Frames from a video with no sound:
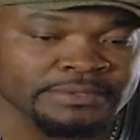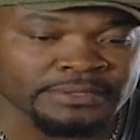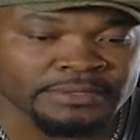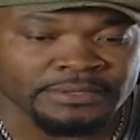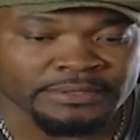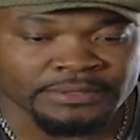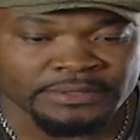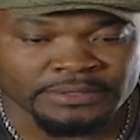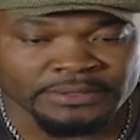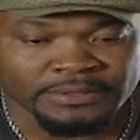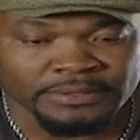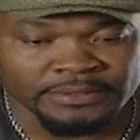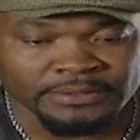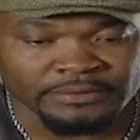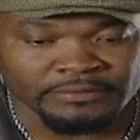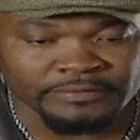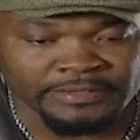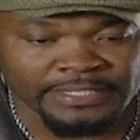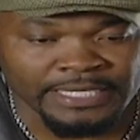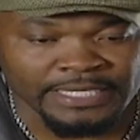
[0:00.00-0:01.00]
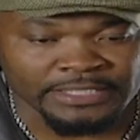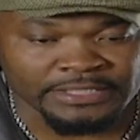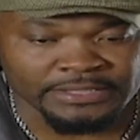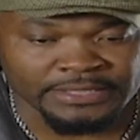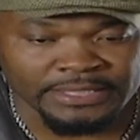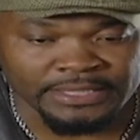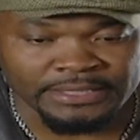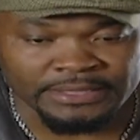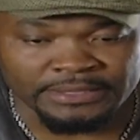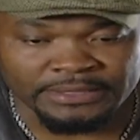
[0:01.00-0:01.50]
The
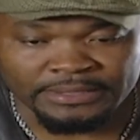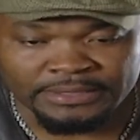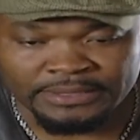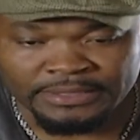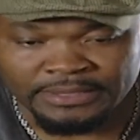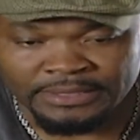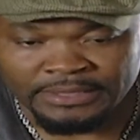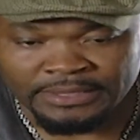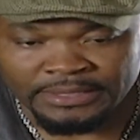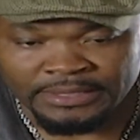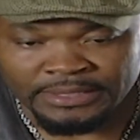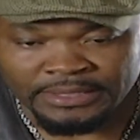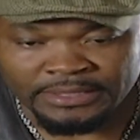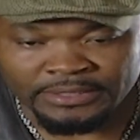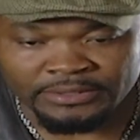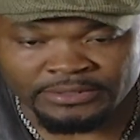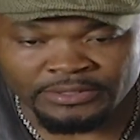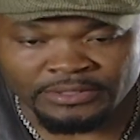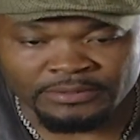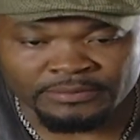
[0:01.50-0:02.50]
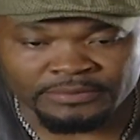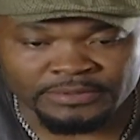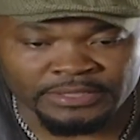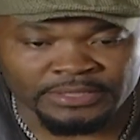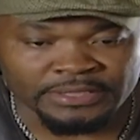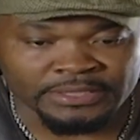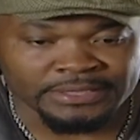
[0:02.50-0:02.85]
reaction in terms of